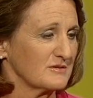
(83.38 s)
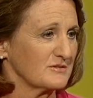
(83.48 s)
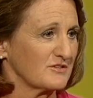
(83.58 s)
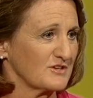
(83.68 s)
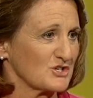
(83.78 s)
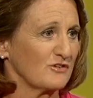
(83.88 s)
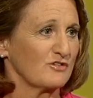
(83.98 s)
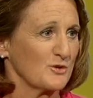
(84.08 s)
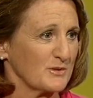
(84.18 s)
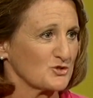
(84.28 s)
Division of
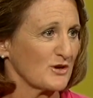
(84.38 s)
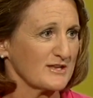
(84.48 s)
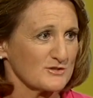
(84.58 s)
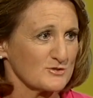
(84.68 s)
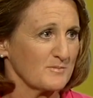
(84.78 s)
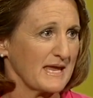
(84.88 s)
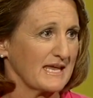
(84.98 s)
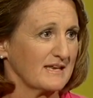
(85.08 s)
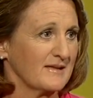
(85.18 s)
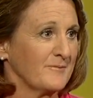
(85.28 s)
Human Rights
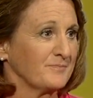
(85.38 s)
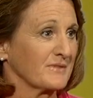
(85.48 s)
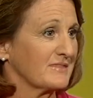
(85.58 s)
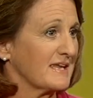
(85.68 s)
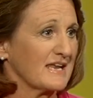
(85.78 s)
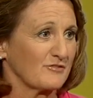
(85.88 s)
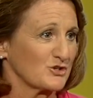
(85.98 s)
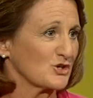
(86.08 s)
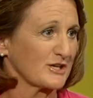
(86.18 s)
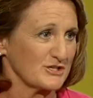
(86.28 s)
made, they never
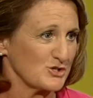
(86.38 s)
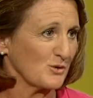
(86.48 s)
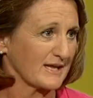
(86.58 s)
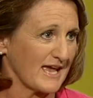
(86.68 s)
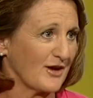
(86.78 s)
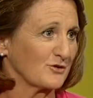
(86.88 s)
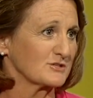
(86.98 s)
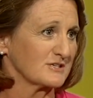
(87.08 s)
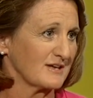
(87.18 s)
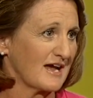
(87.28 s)
took into
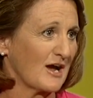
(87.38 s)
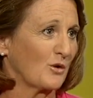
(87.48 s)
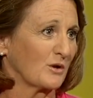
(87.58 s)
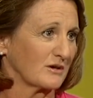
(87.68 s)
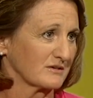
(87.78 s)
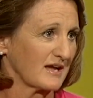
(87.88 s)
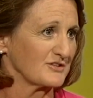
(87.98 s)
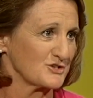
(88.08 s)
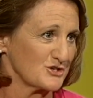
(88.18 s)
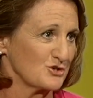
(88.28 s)
account our
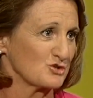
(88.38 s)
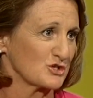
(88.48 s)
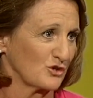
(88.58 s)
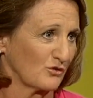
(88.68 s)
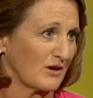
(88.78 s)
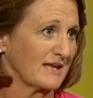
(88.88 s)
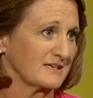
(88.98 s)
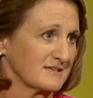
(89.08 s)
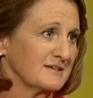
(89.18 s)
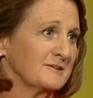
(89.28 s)
constitutional right.